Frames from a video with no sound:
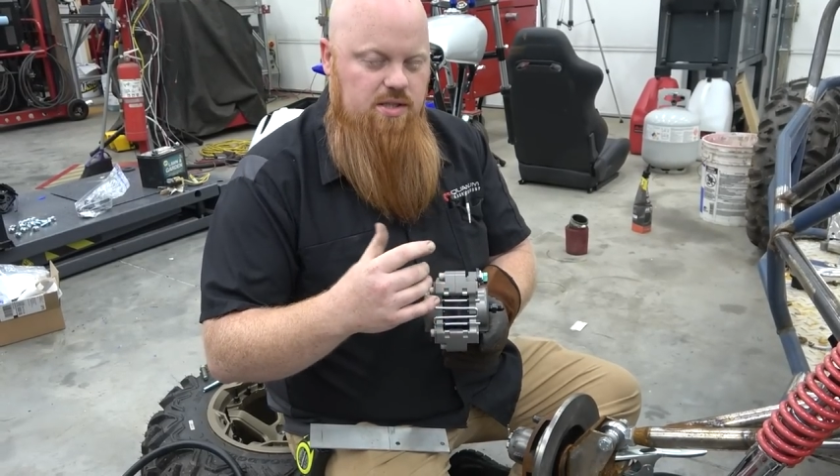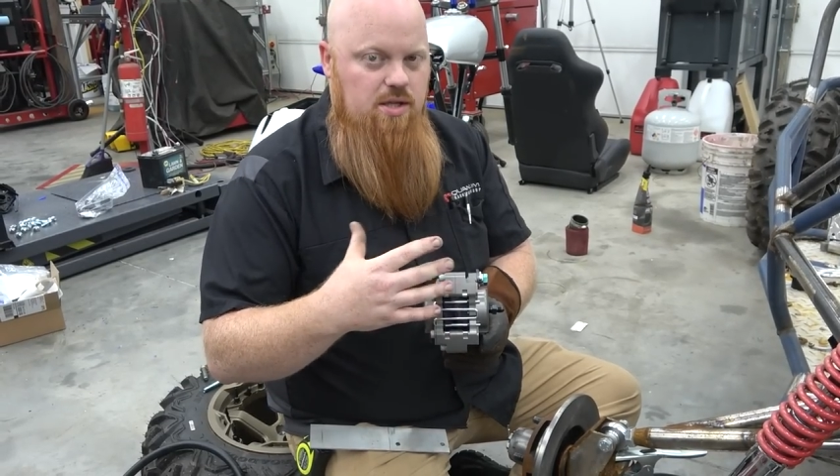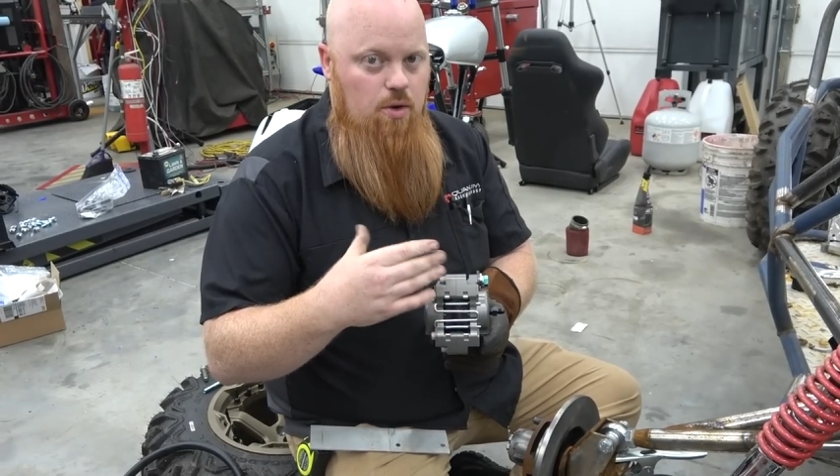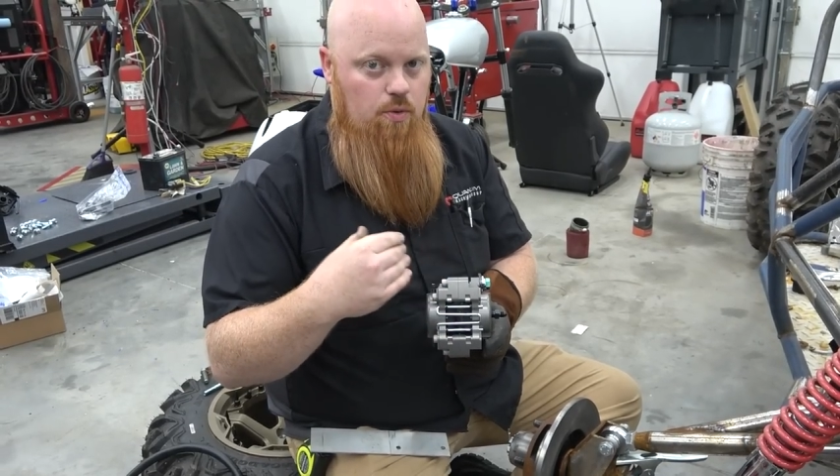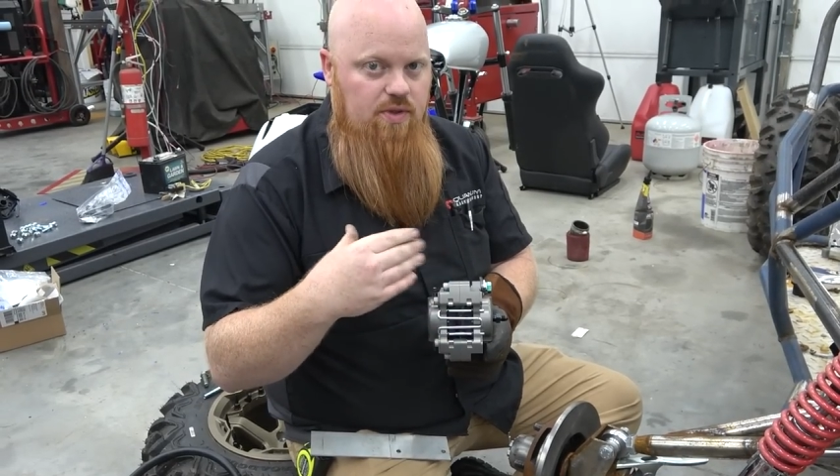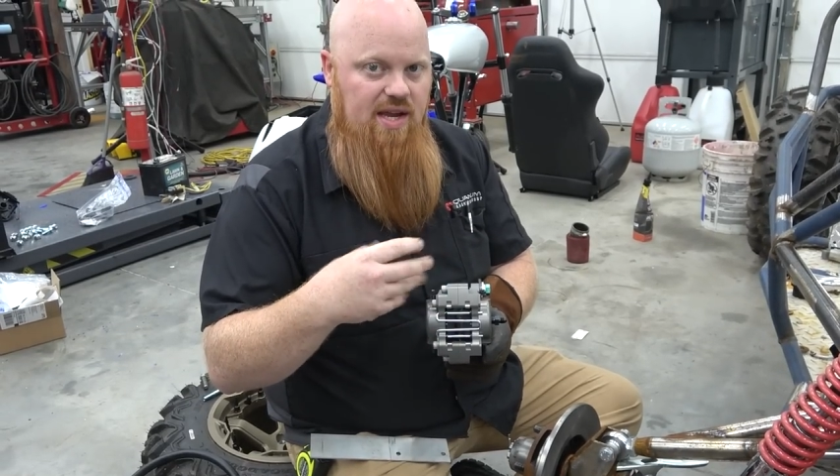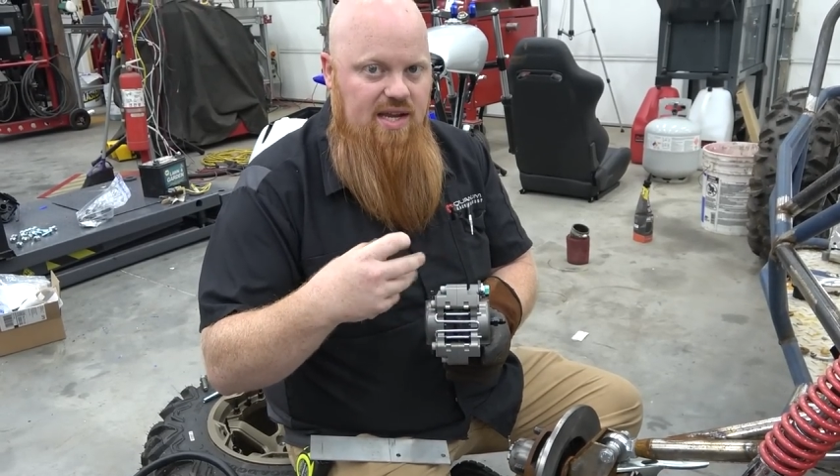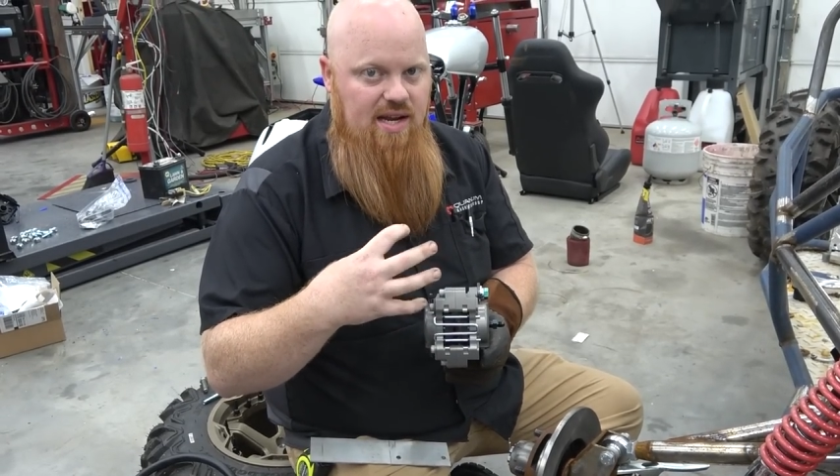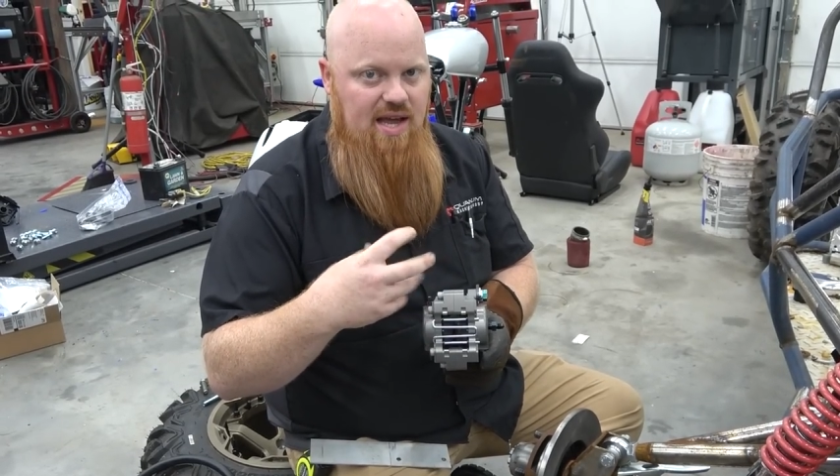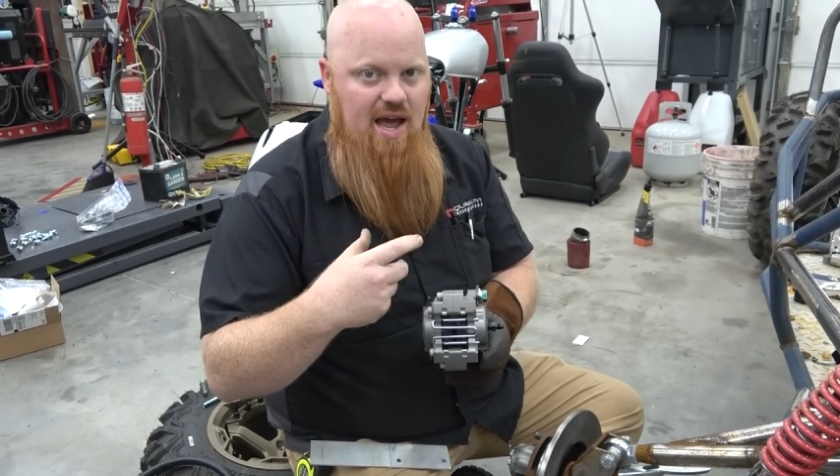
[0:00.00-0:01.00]
So they
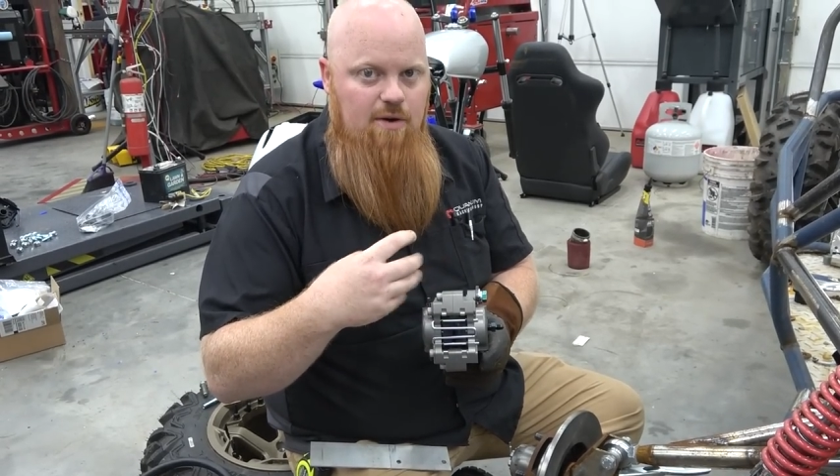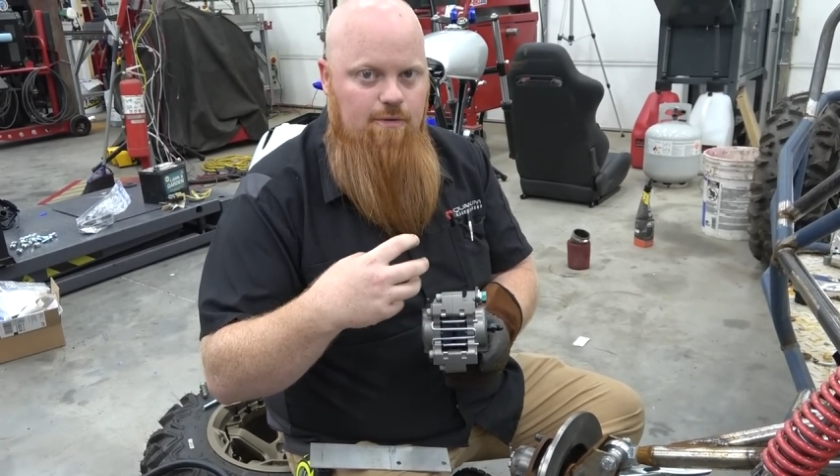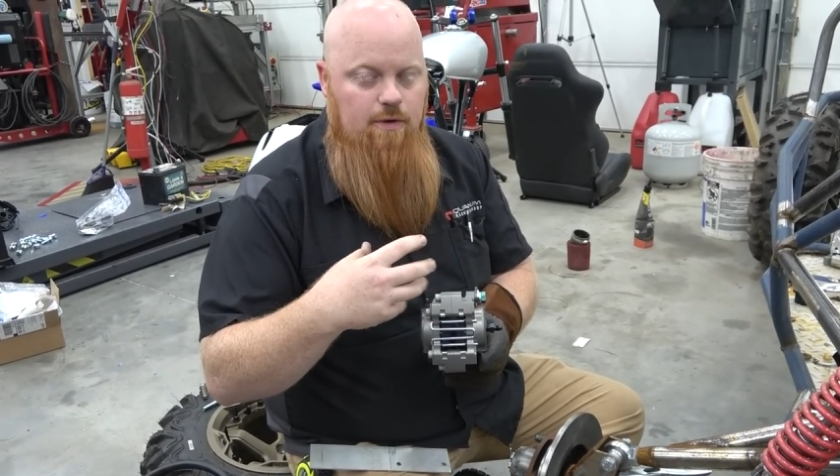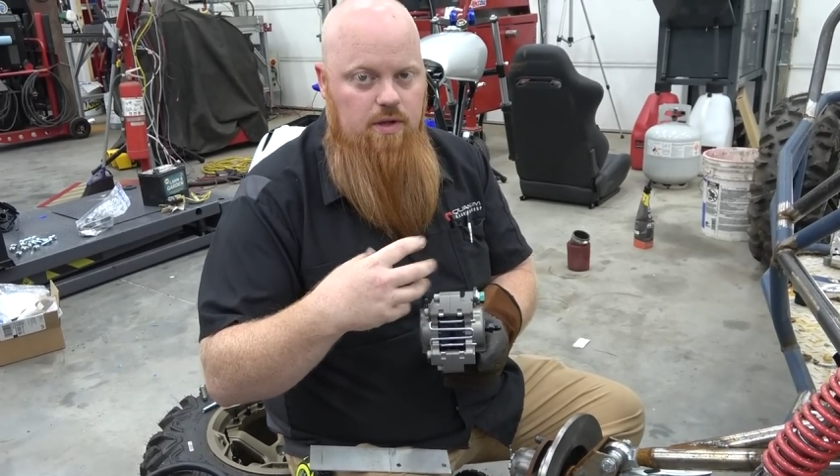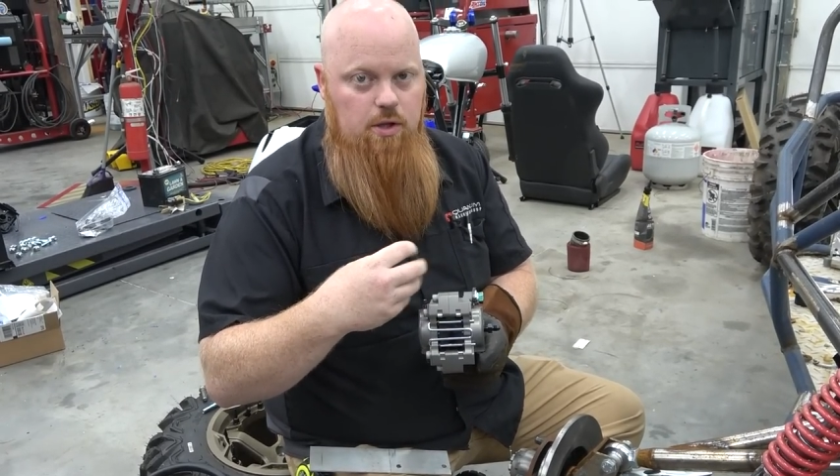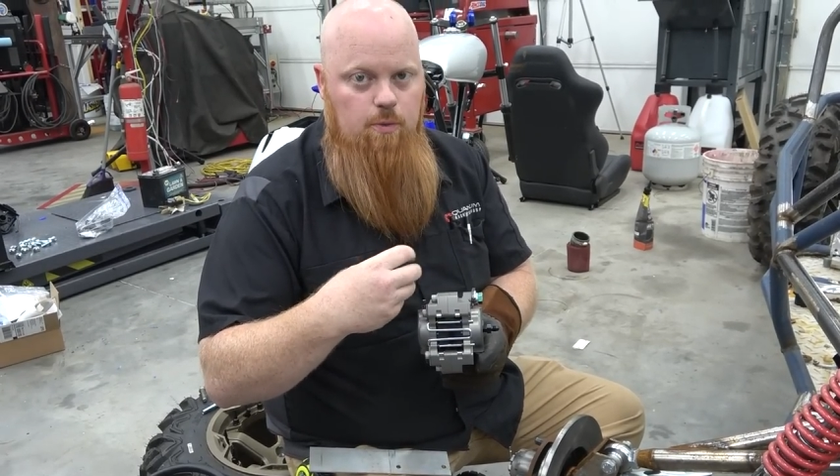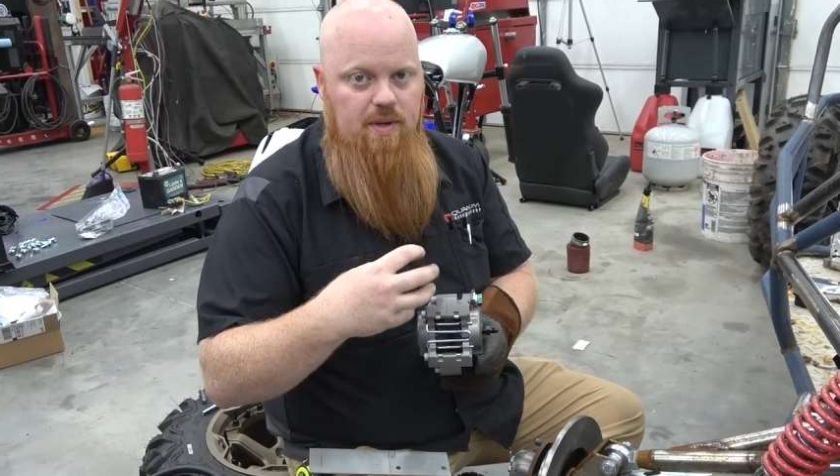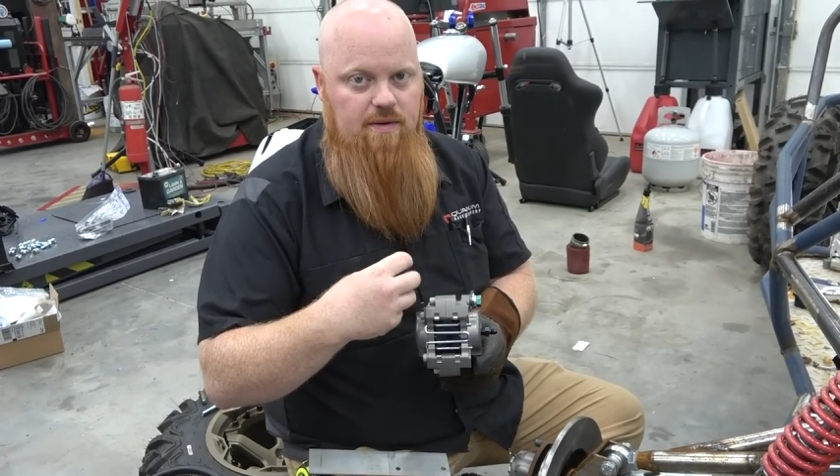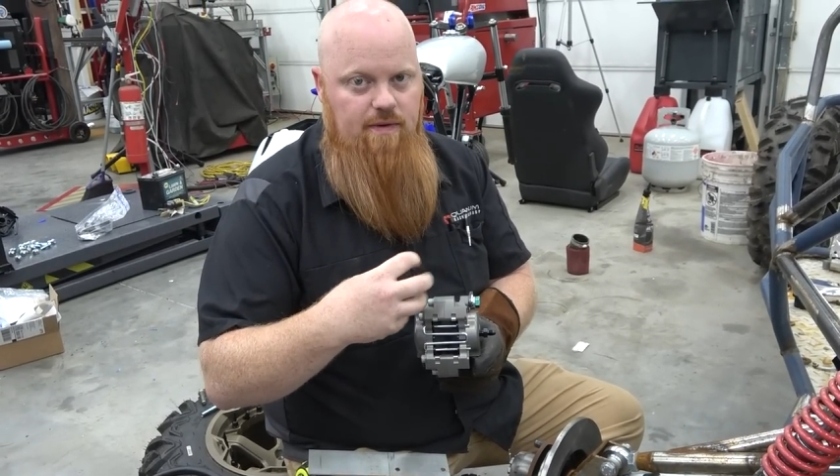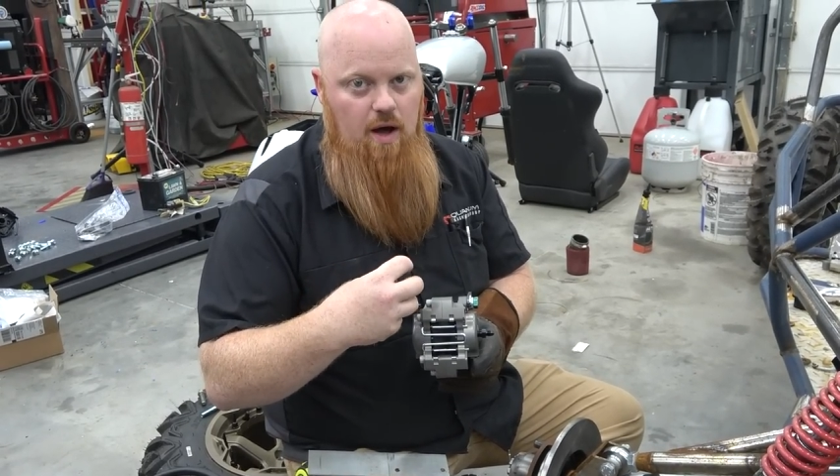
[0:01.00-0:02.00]
can account for a little
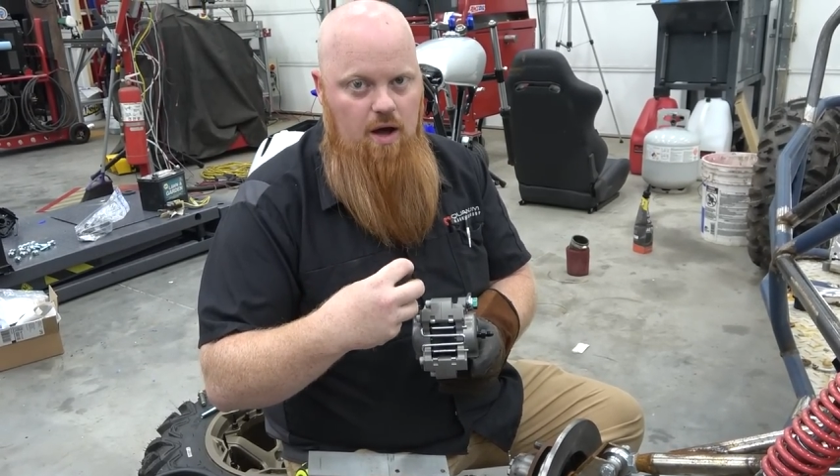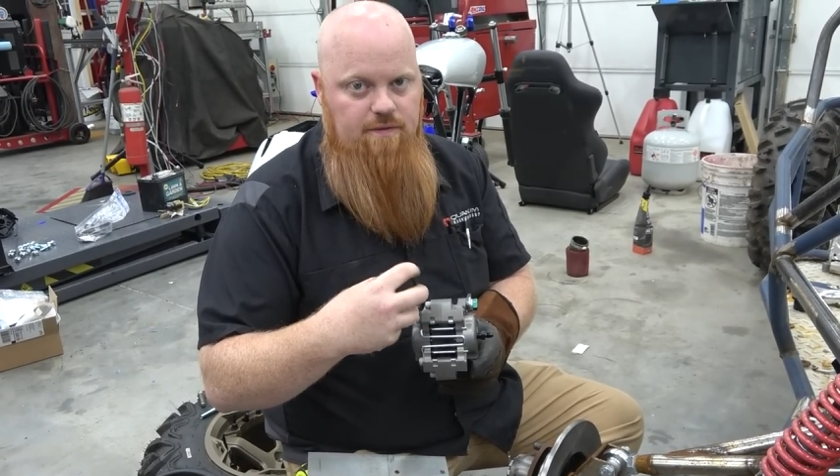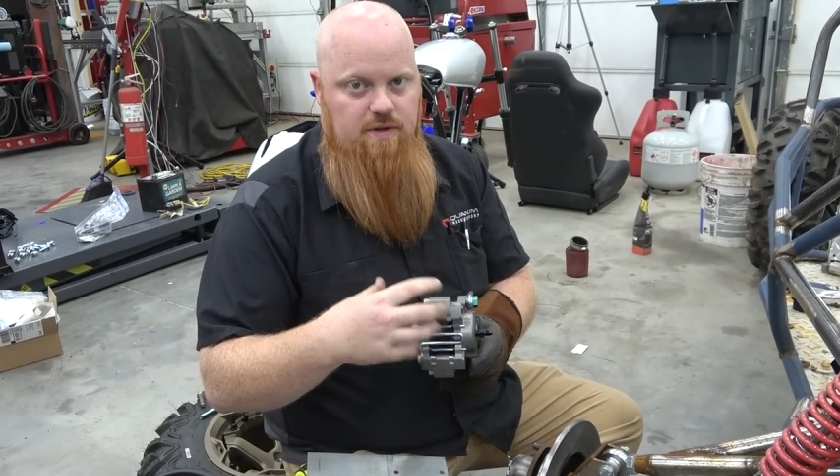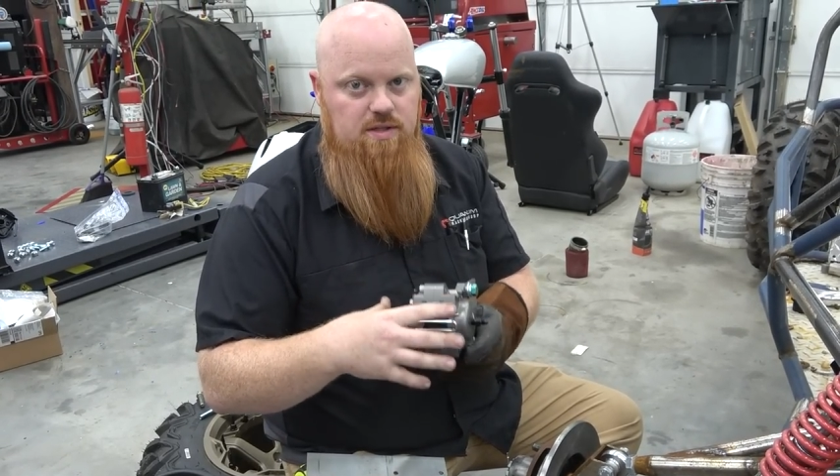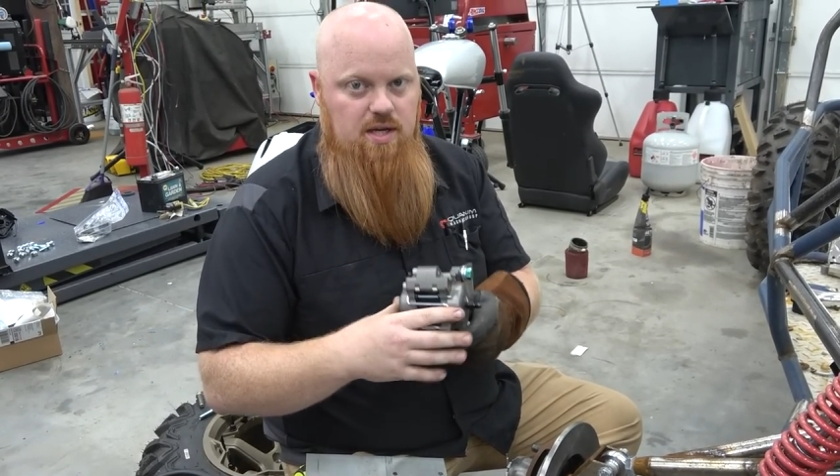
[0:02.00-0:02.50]
bit of offness.